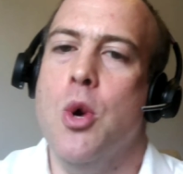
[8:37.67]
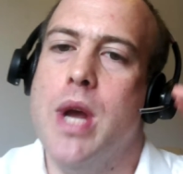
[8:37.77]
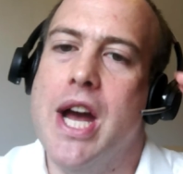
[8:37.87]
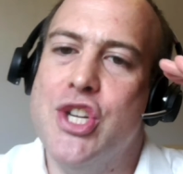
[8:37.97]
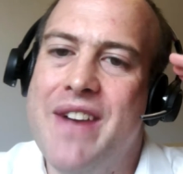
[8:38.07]

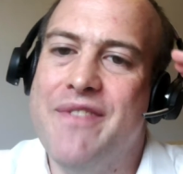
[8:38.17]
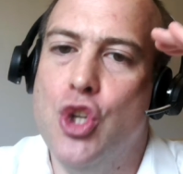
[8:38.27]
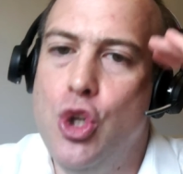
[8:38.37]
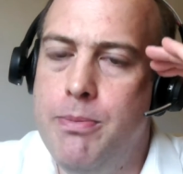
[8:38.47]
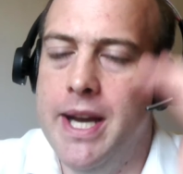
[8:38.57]
we actually have
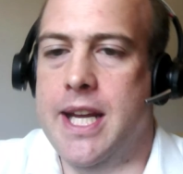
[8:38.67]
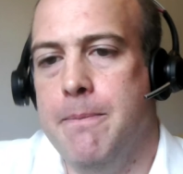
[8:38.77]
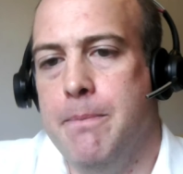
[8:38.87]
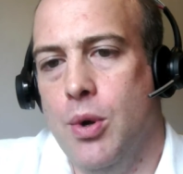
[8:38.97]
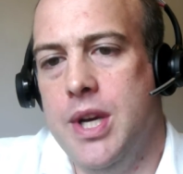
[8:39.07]
too many
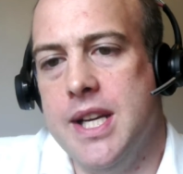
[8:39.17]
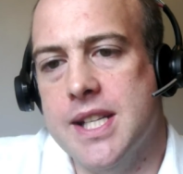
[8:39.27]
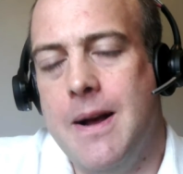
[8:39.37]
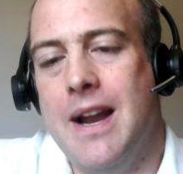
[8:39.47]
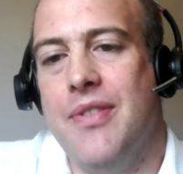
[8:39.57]

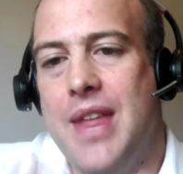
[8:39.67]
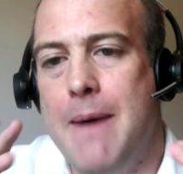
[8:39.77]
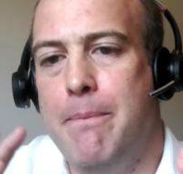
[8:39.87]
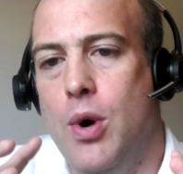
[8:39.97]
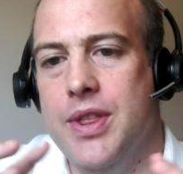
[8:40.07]
employees. And at
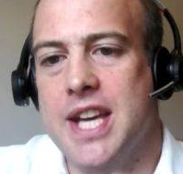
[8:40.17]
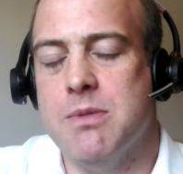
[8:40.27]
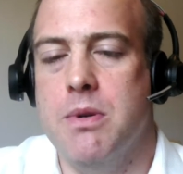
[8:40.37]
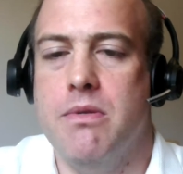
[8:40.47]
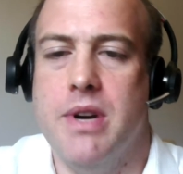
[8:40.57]
that point,
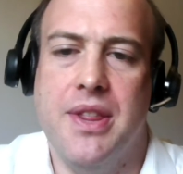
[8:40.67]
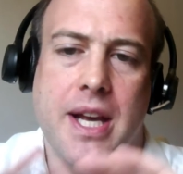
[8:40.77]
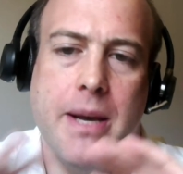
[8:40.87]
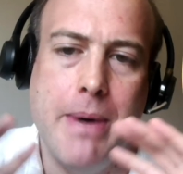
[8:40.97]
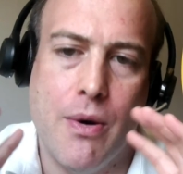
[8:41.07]
that's where we really
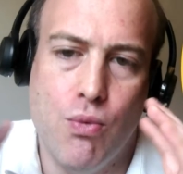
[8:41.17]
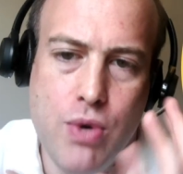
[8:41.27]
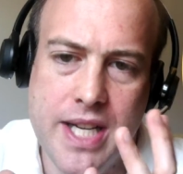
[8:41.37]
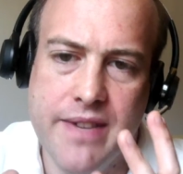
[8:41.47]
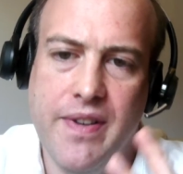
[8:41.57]
think about
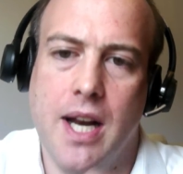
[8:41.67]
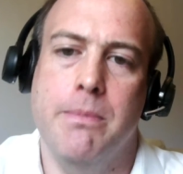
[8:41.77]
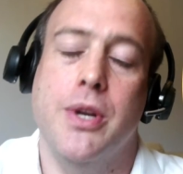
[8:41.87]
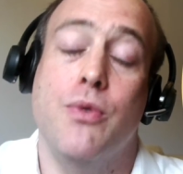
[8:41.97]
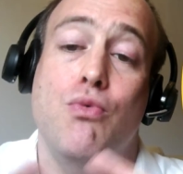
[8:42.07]

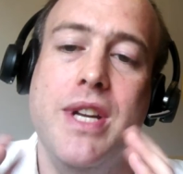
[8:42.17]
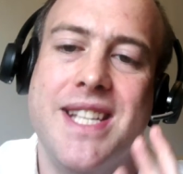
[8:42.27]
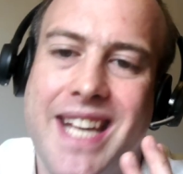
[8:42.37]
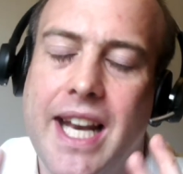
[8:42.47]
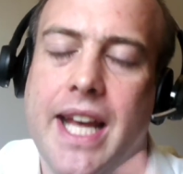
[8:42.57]
redevelopment,
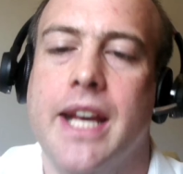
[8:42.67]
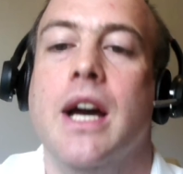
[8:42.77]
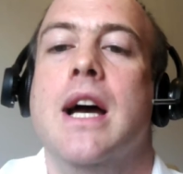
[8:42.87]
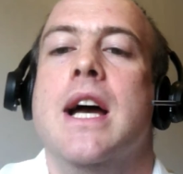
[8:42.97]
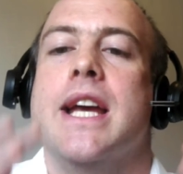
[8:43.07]
reskilling.
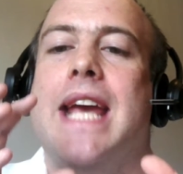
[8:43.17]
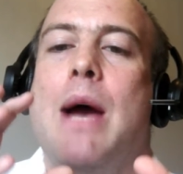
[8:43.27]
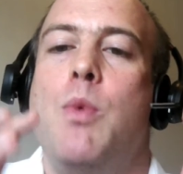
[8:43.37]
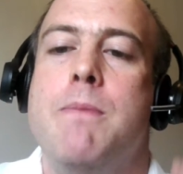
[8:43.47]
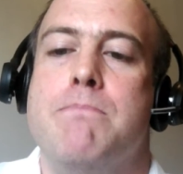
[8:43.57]

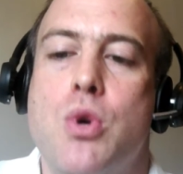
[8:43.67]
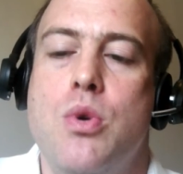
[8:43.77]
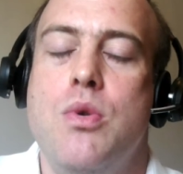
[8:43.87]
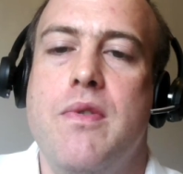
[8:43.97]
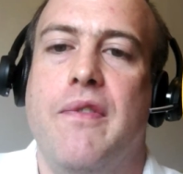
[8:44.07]
Can we
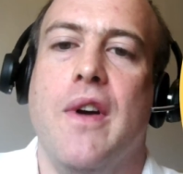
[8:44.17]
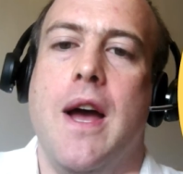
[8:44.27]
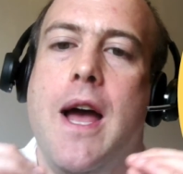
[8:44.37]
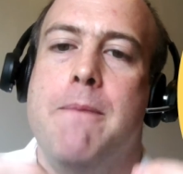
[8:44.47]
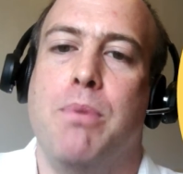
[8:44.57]
move
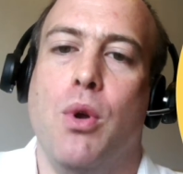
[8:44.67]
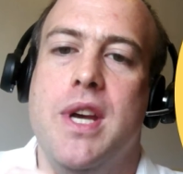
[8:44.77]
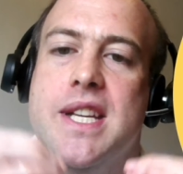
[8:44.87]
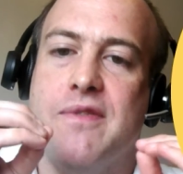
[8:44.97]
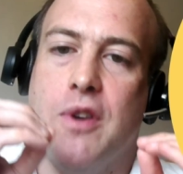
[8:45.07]

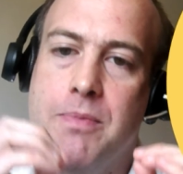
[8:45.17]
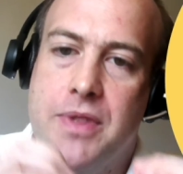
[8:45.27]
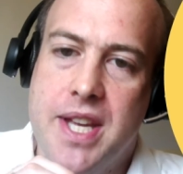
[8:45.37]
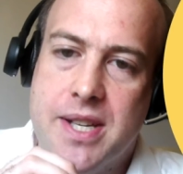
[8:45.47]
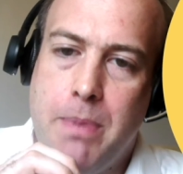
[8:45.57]
employees from
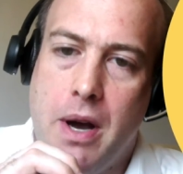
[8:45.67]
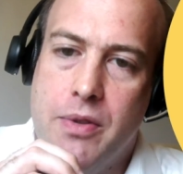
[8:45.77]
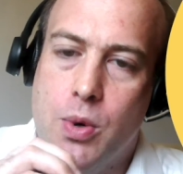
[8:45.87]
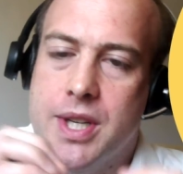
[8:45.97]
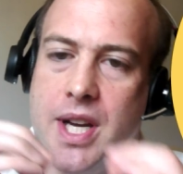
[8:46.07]
this part of
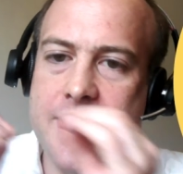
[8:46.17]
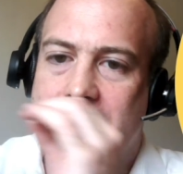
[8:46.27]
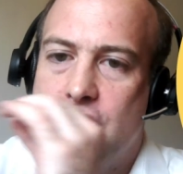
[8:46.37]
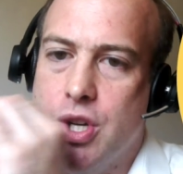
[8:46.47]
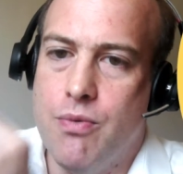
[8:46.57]
the
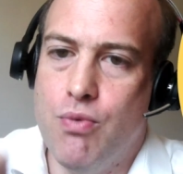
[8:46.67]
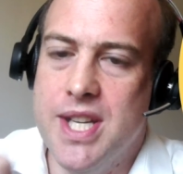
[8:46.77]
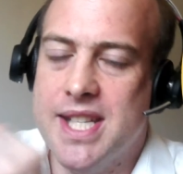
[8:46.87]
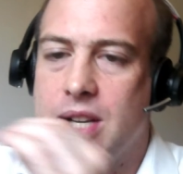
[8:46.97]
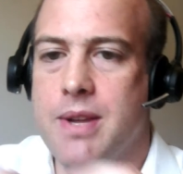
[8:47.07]
organization and
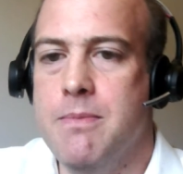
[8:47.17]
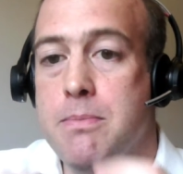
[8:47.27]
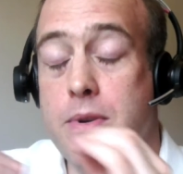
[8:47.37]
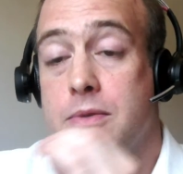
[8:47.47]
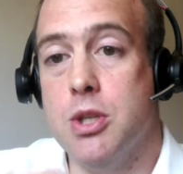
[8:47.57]
reskill them
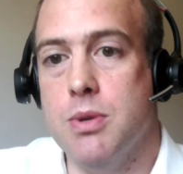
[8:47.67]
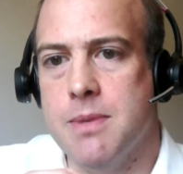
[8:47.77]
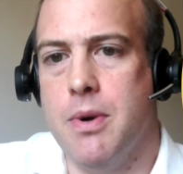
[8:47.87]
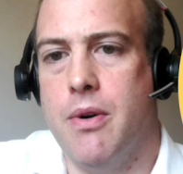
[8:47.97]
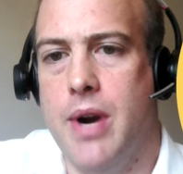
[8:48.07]
and move them to
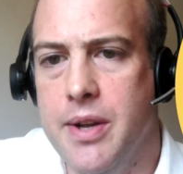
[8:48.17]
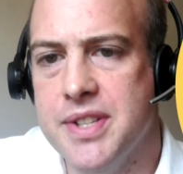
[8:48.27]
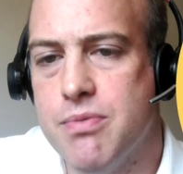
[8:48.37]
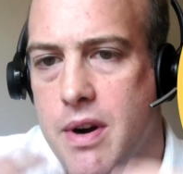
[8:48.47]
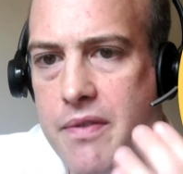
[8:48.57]
somewhere
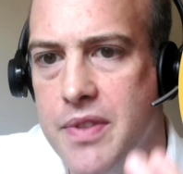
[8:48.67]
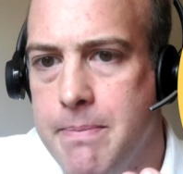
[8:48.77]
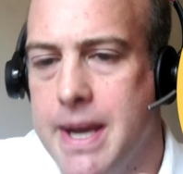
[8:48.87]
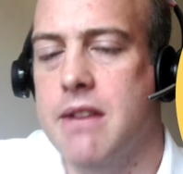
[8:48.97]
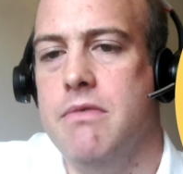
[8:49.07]
else rather than
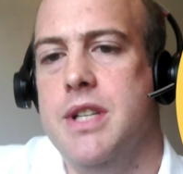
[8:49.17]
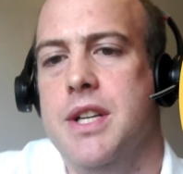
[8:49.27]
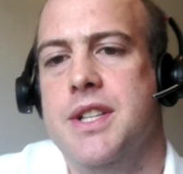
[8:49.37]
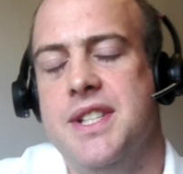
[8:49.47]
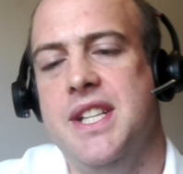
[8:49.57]
making
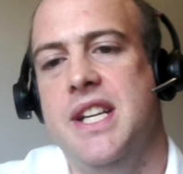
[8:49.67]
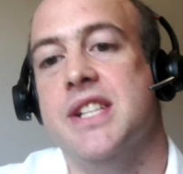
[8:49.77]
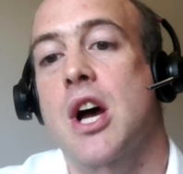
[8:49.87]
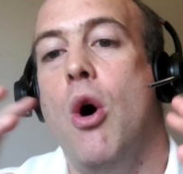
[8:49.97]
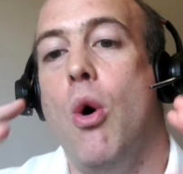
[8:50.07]
redundancies?
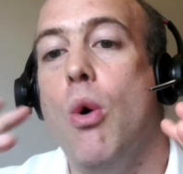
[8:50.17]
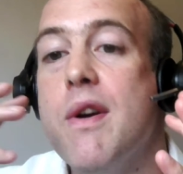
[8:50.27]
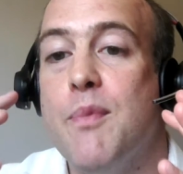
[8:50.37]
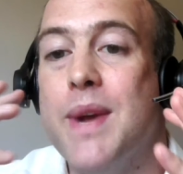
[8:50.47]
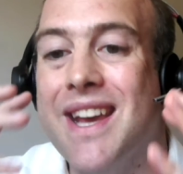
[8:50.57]
Or
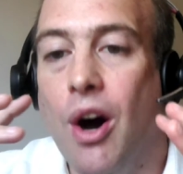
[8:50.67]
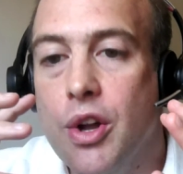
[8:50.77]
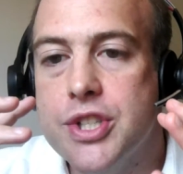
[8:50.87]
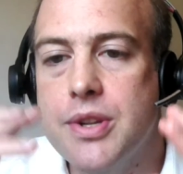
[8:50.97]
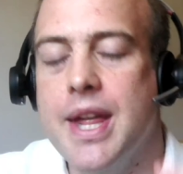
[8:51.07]
if we
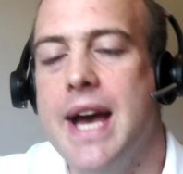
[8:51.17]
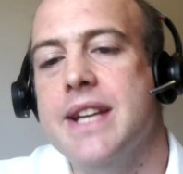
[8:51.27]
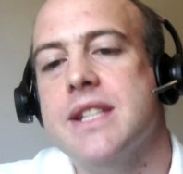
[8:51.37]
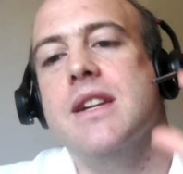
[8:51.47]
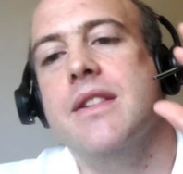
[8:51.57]
can't do
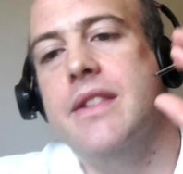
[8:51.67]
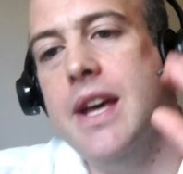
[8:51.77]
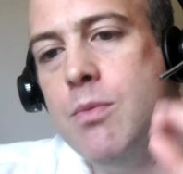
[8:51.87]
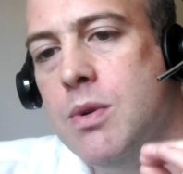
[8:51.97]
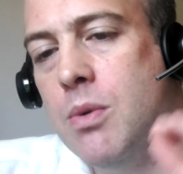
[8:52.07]
that,
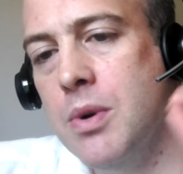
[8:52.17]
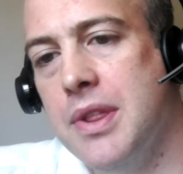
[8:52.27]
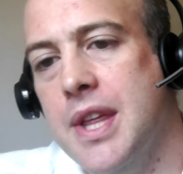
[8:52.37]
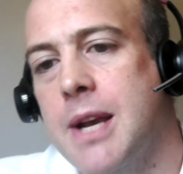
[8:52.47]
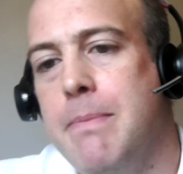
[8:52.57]
then we want to
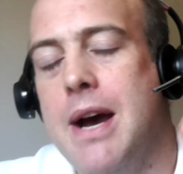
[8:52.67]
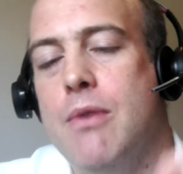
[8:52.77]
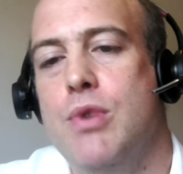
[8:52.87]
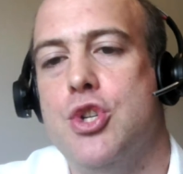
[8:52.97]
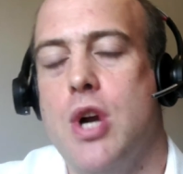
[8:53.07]
think about
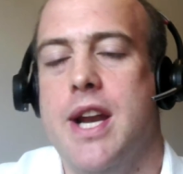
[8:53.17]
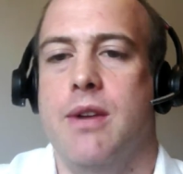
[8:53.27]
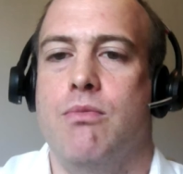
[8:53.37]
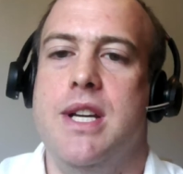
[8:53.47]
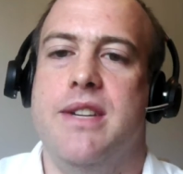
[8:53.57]

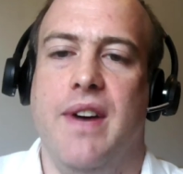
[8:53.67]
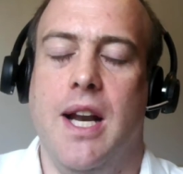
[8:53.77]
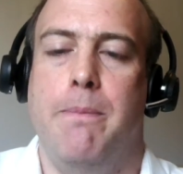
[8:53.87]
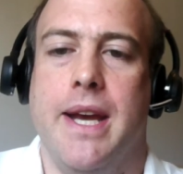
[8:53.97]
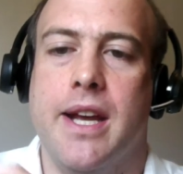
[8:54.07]
retraining,
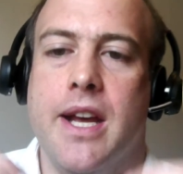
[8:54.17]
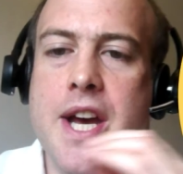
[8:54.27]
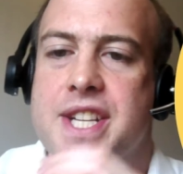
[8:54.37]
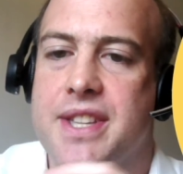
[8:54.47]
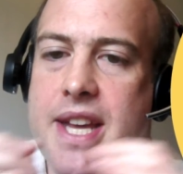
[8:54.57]
redeveloping
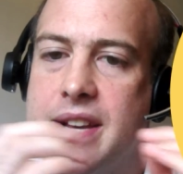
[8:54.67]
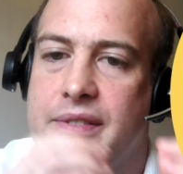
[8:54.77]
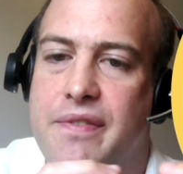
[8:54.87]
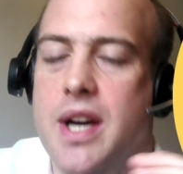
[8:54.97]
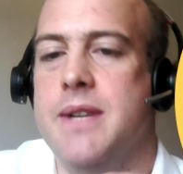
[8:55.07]
so they can
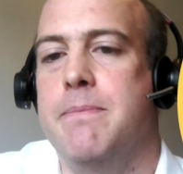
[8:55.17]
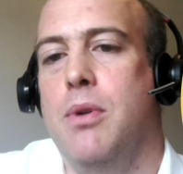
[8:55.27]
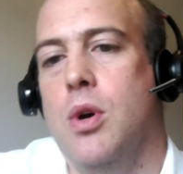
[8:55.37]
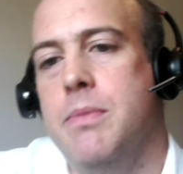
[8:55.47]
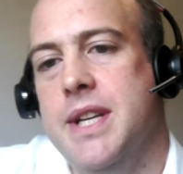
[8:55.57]
find
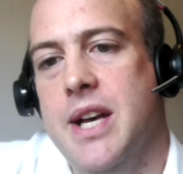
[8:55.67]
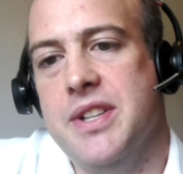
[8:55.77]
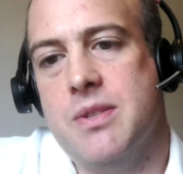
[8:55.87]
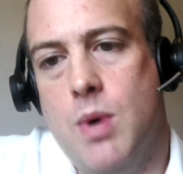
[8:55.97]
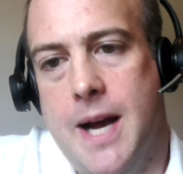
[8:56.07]
employment
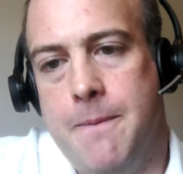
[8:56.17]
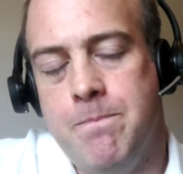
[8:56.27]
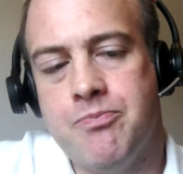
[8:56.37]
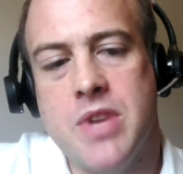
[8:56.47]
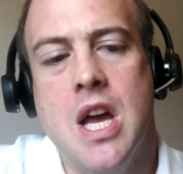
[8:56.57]
elsewhere.
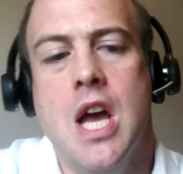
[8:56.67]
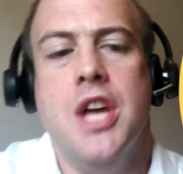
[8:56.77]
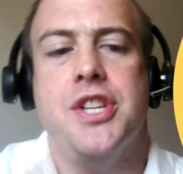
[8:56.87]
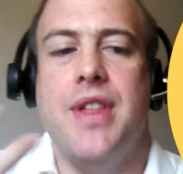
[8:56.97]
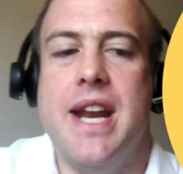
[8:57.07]

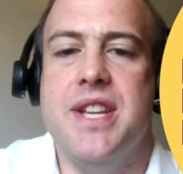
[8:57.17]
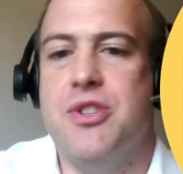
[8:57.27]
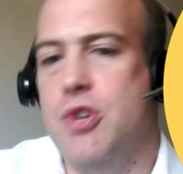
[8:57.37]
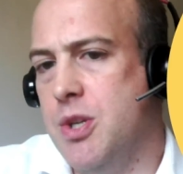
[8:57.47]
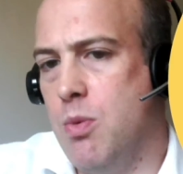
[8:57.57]
So that is strategic